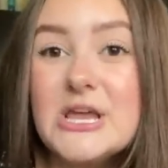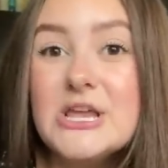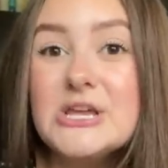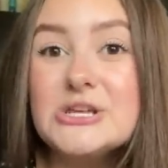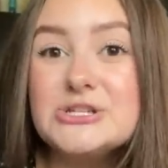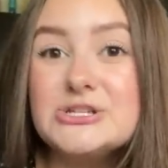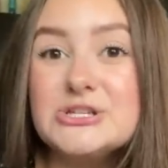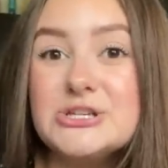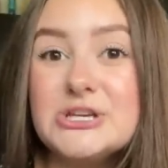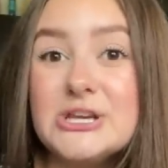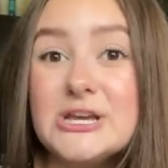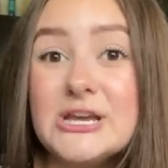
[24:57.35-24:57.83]

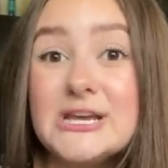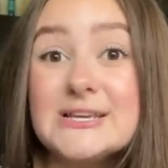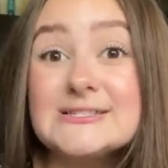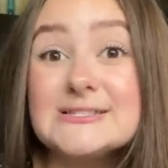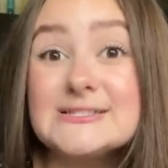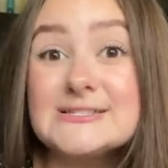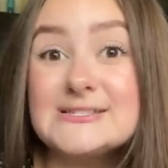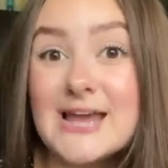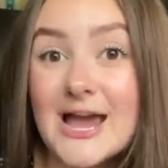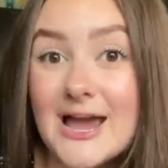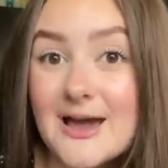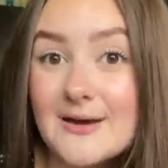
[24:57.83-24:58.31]
She
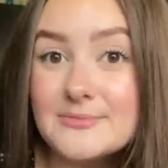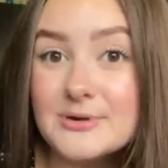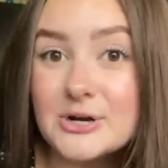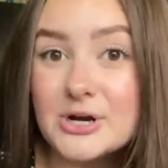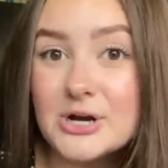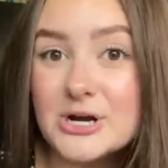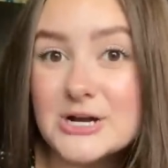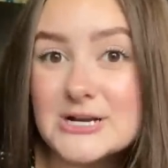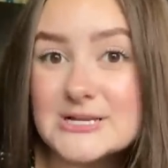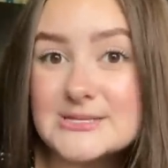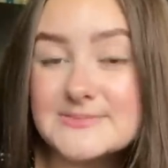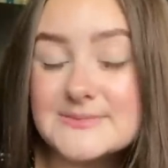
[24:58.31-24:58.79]
stabbed
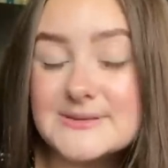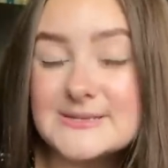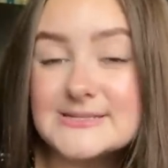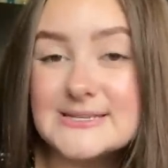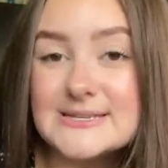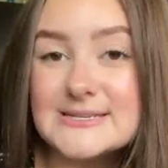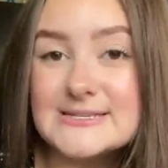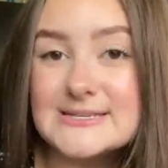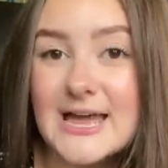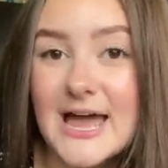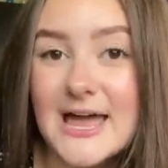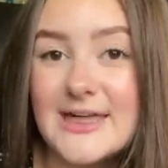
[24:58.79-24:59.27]
her husband
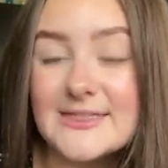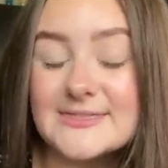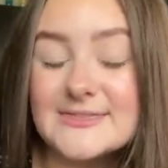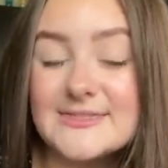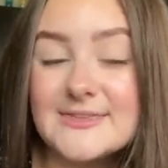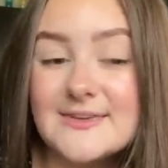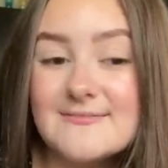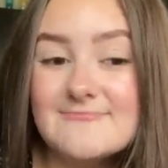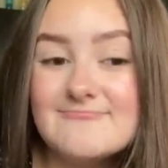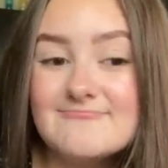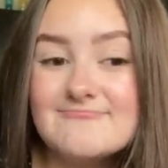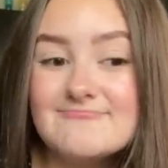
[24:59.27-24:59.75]
to death
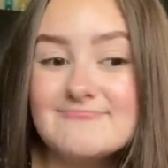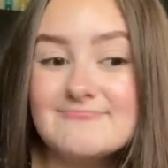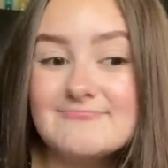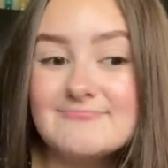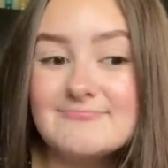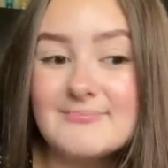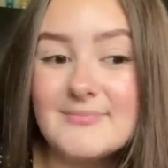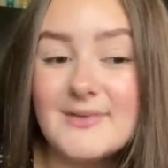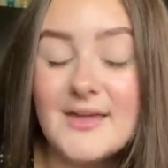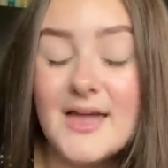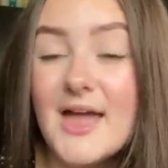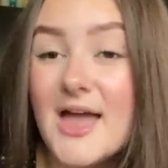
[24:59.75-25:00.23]

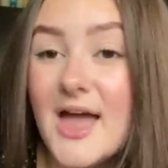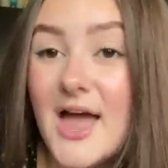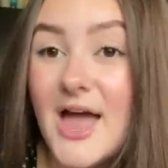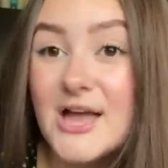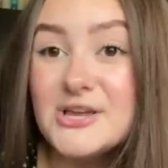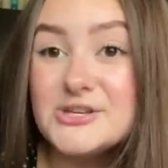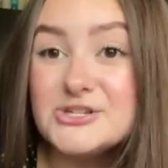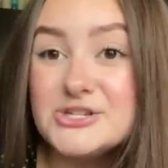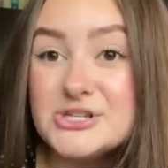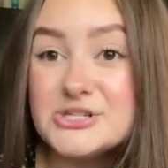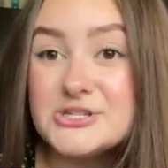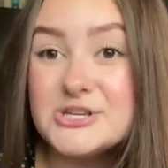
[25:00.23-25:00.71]

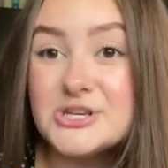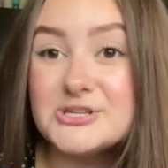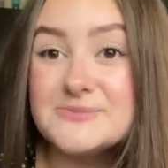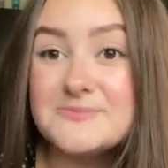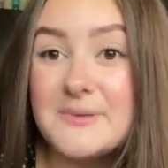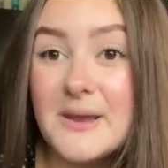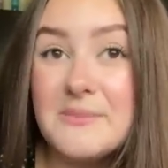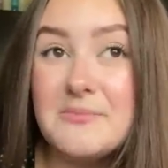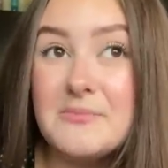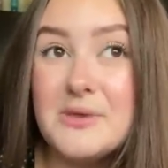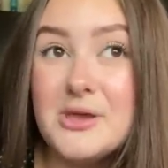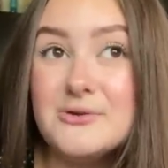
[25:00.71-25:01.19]
and she's just
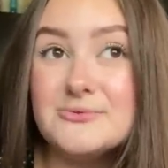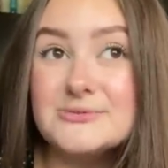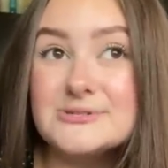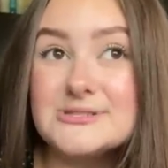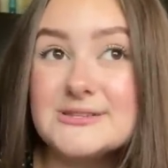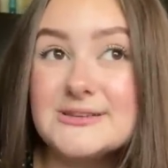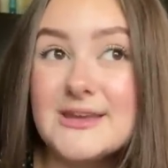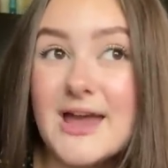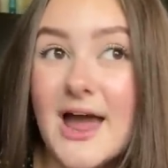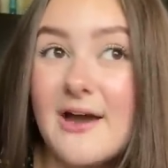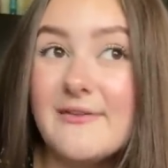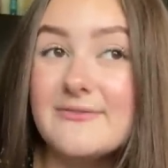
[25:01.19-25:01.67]
been
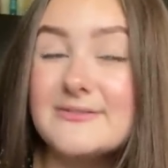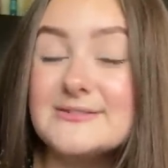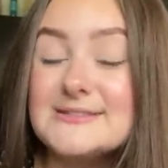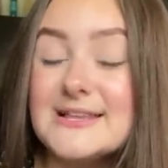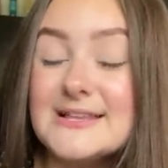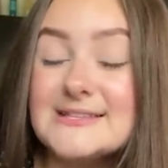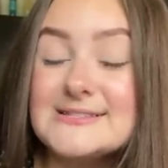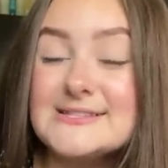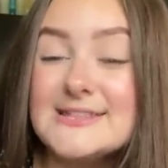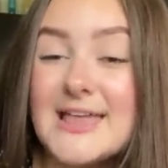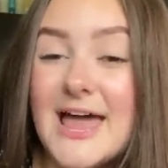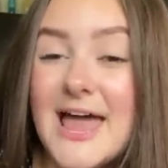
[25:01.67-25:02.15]
mute ever
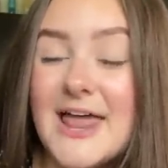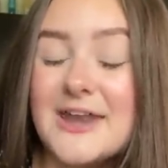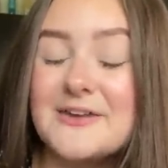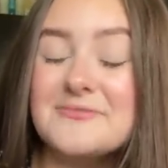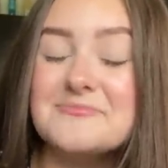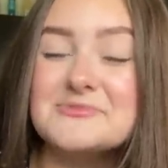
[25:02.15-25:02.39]
since then.